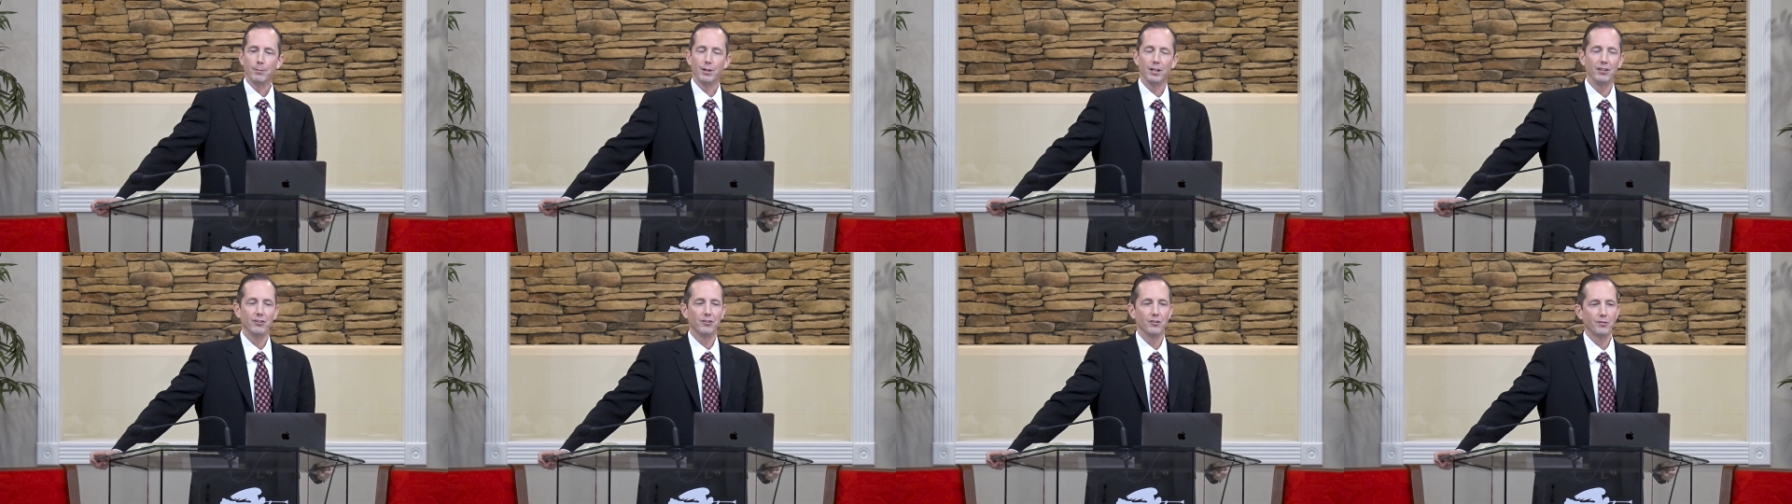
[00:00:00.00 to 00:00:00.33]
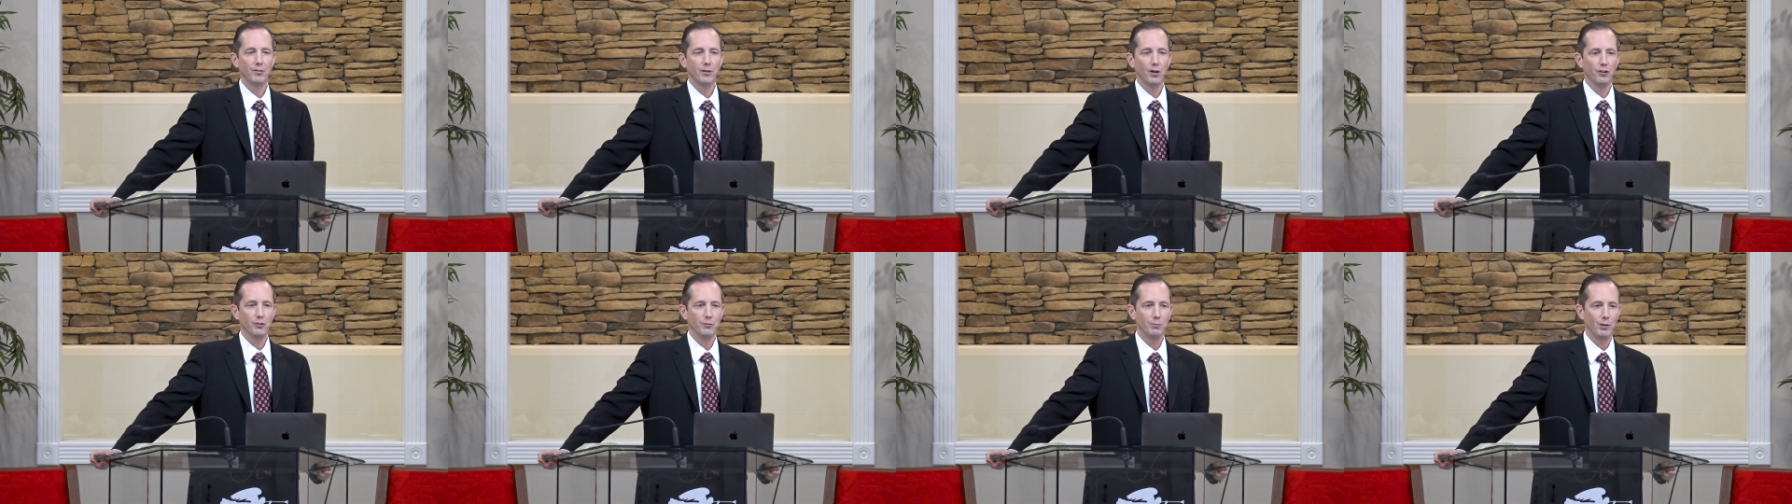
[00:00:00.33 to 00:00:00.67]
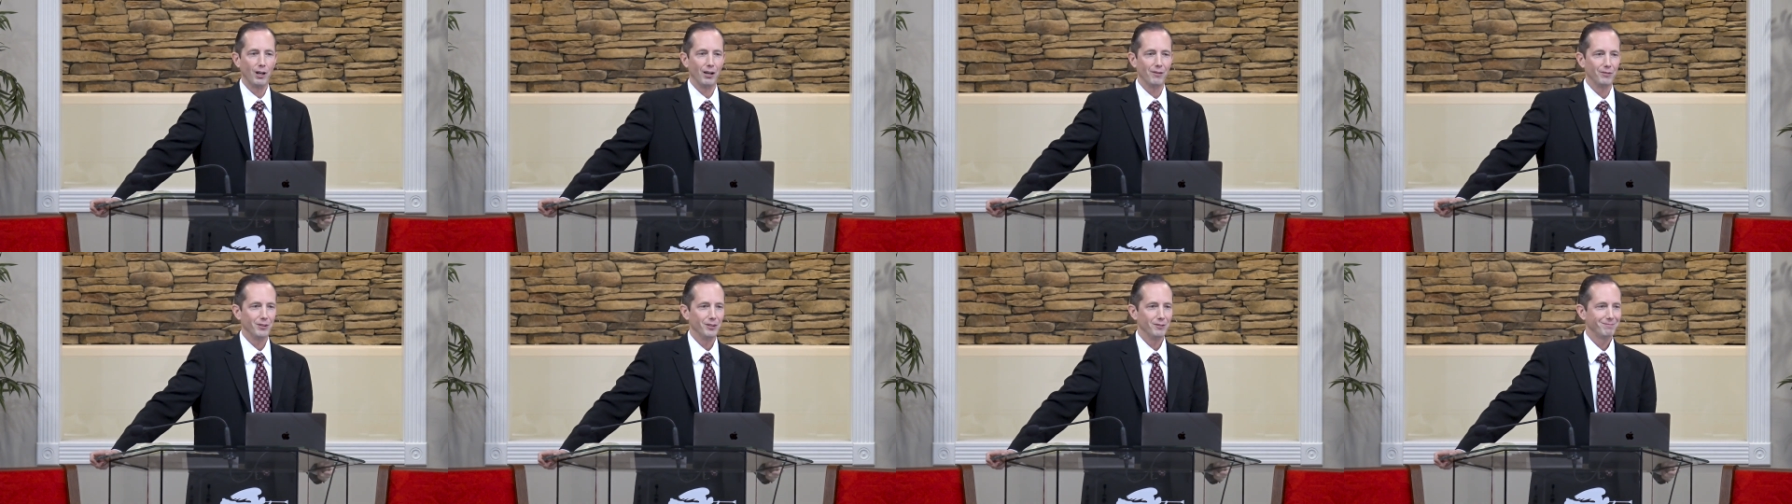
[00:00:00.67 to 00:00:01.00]
but he's a false
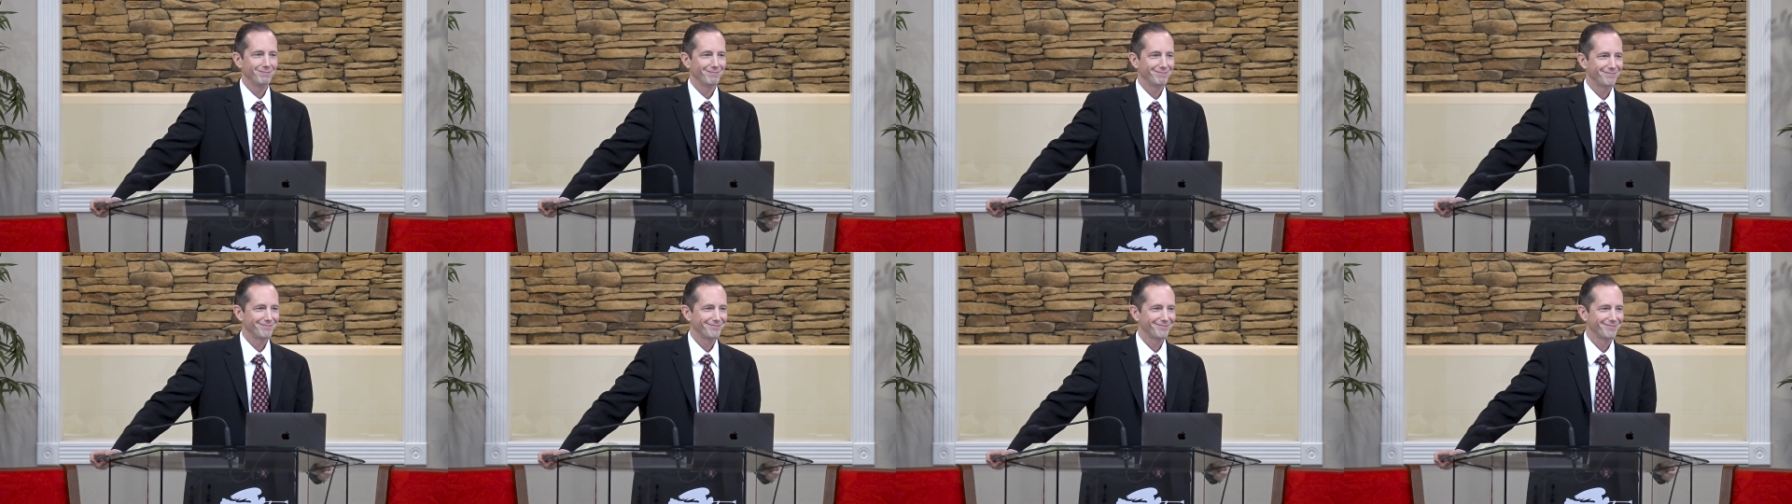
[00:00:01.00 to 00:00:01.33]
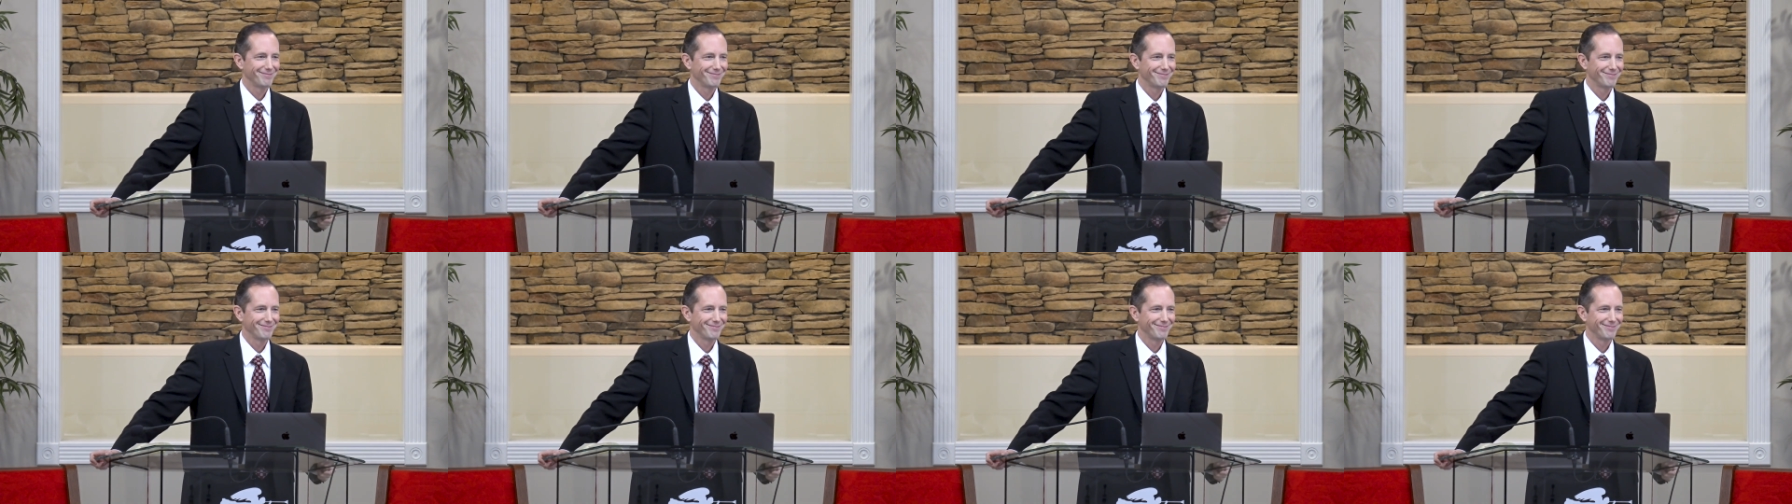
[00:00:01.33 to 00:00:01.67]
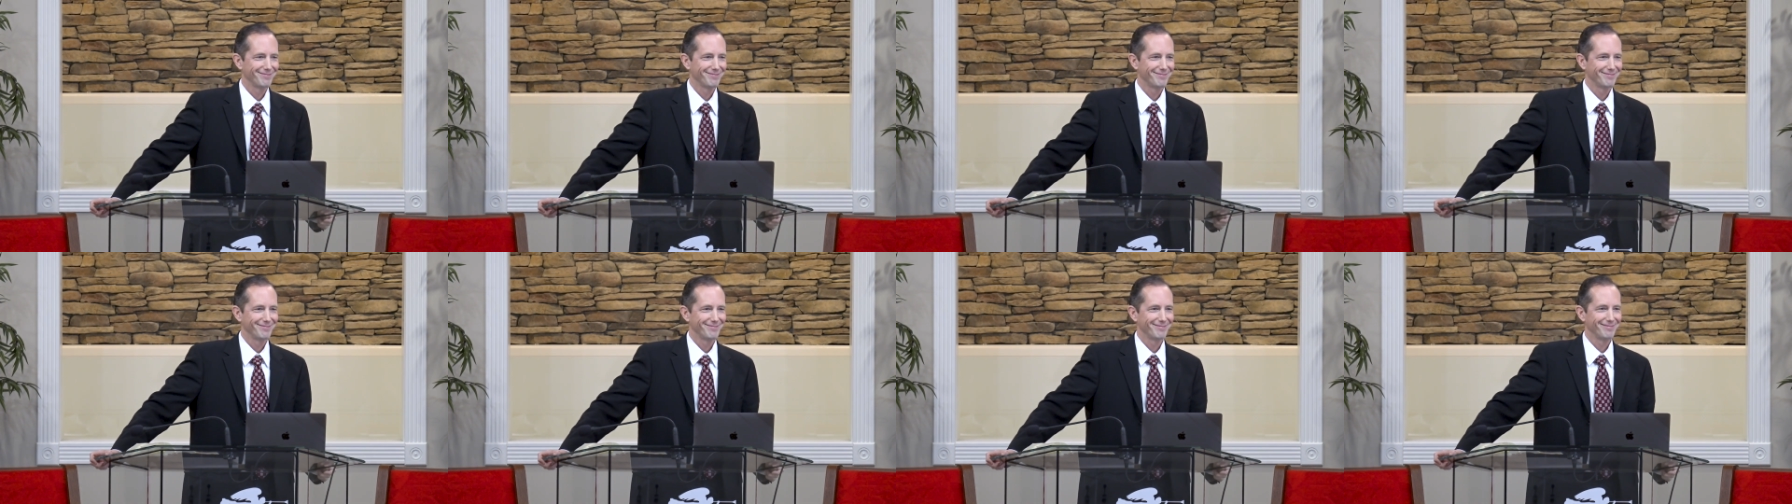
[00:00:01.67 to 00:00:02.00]
prophet.
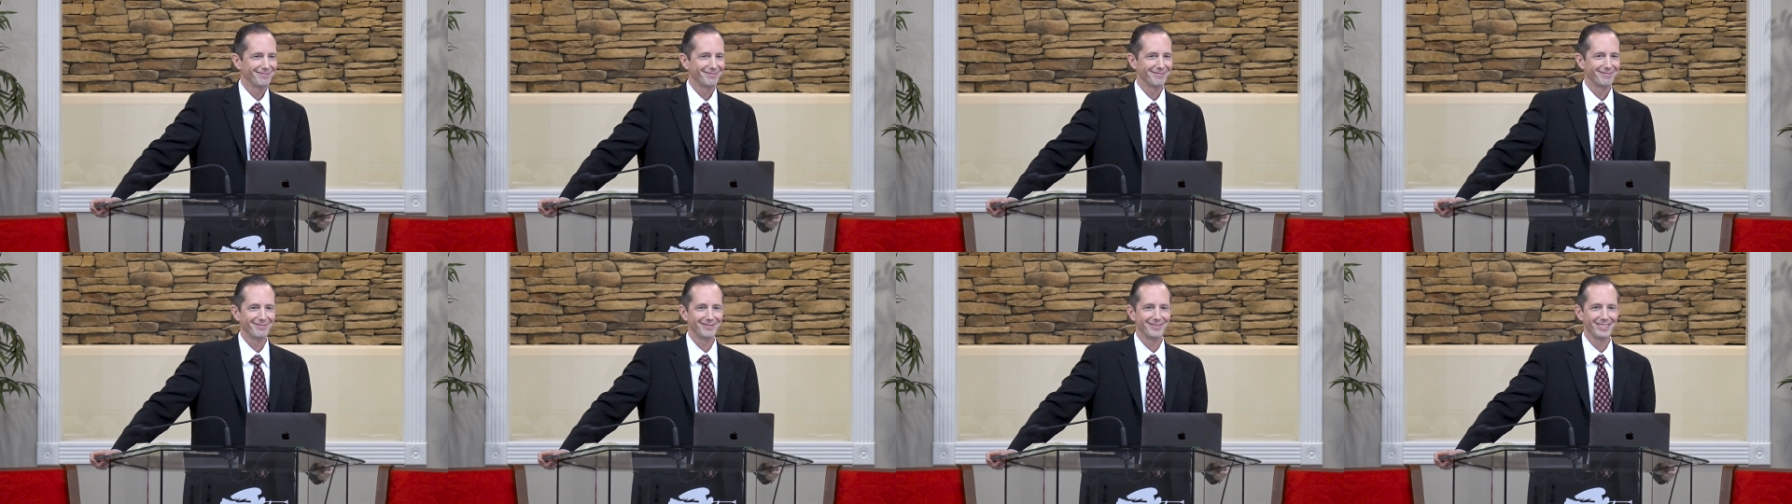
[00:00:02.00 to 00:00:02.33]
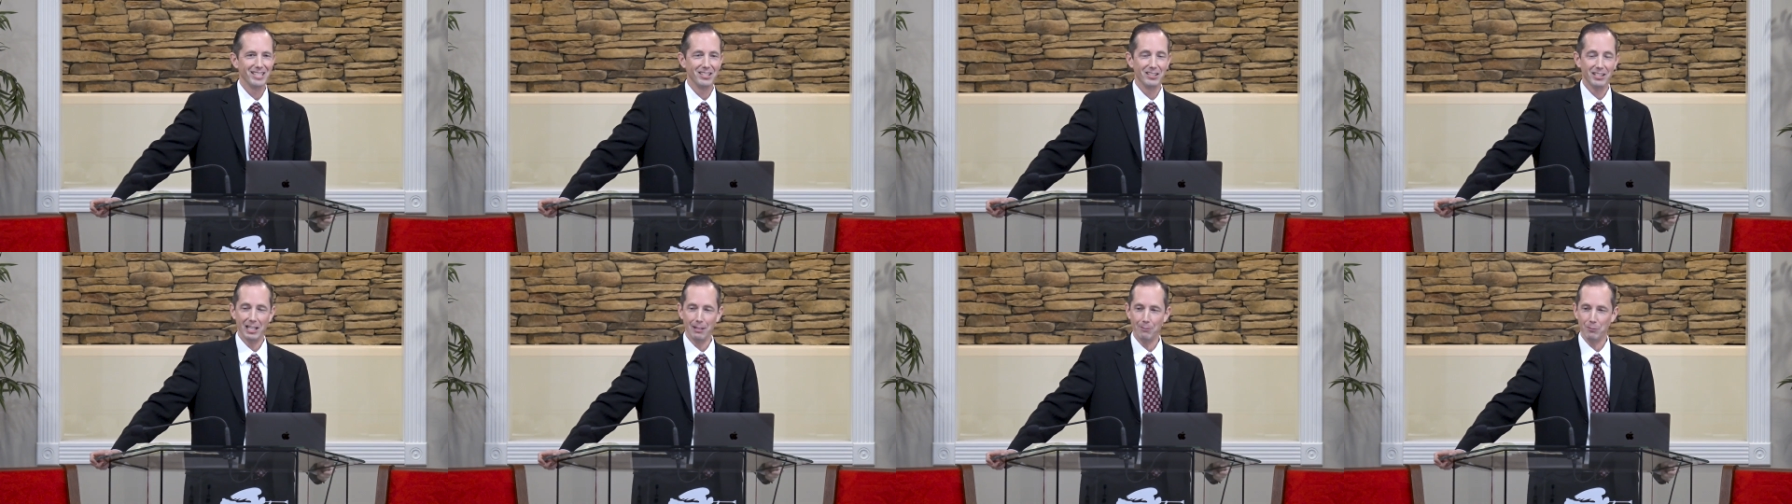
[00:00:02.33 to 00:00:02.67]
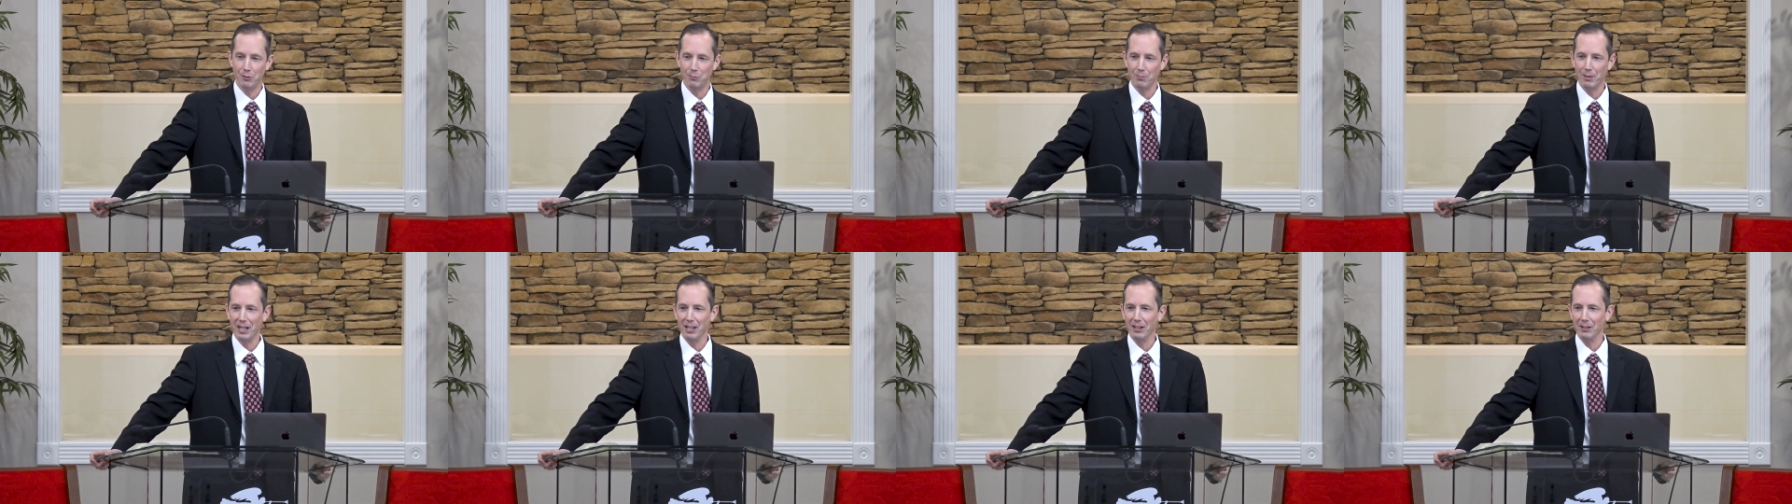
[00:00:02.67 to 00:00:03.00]
His
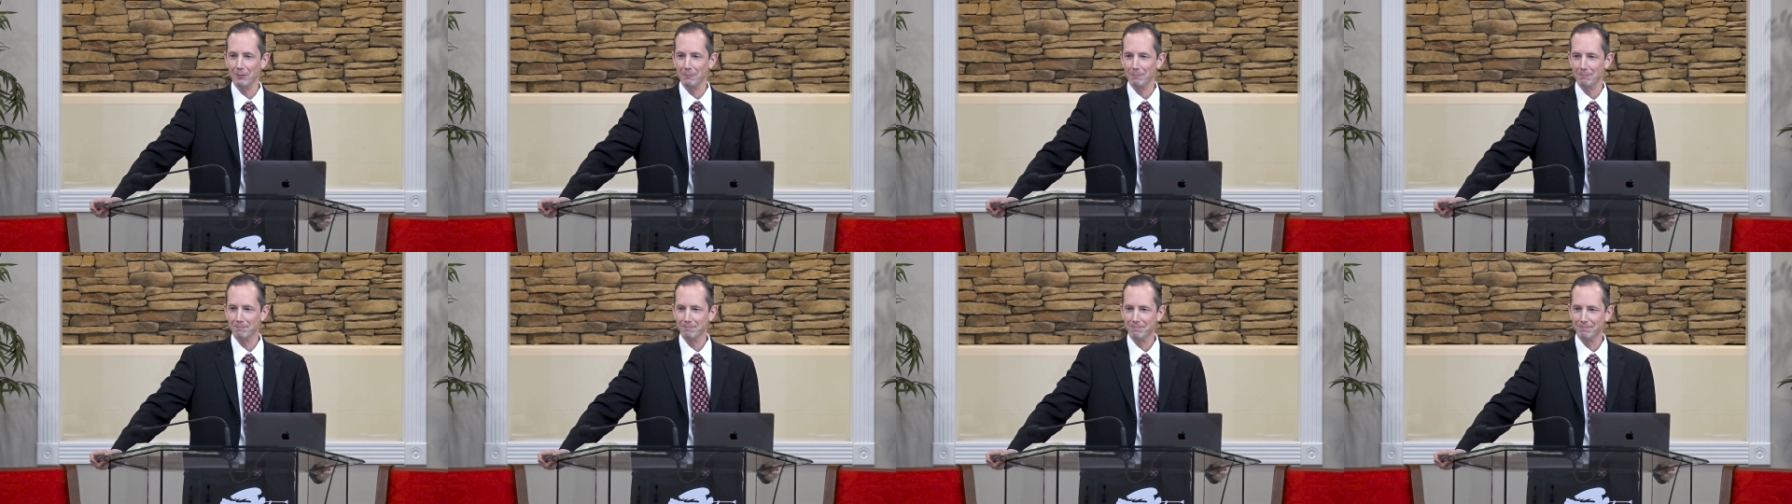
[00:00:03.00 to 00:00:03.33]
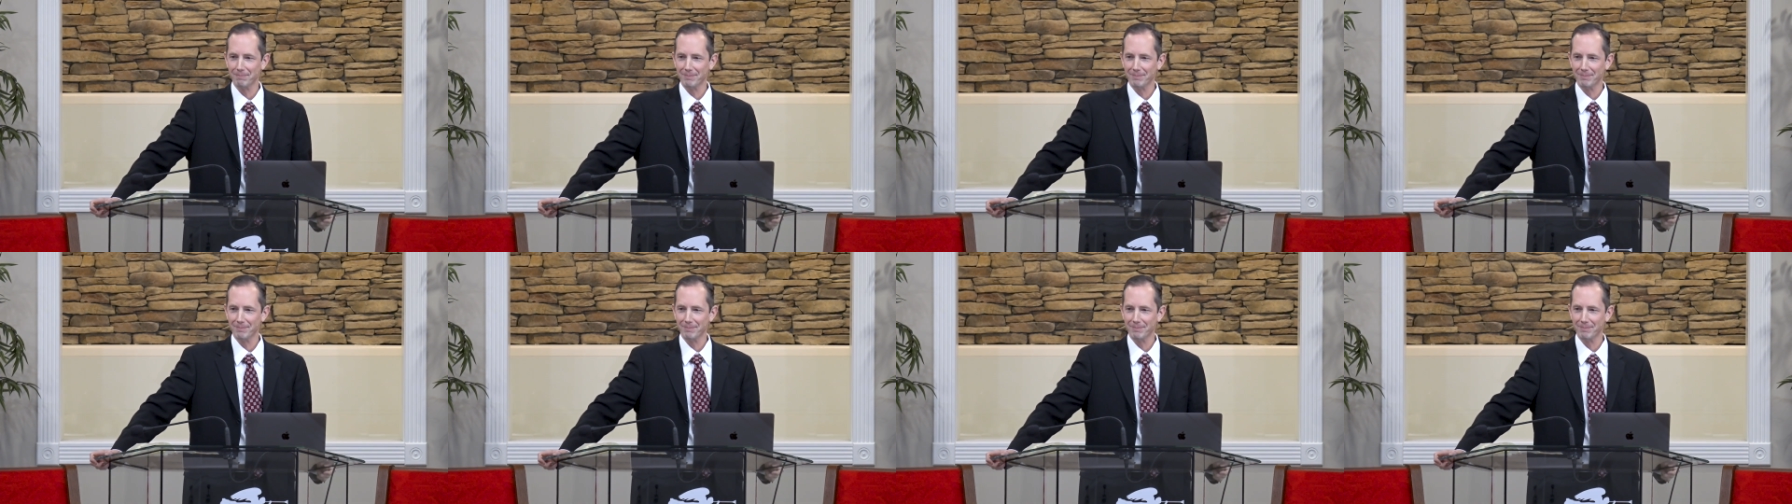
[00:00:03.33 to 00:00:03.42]
name is Balaam.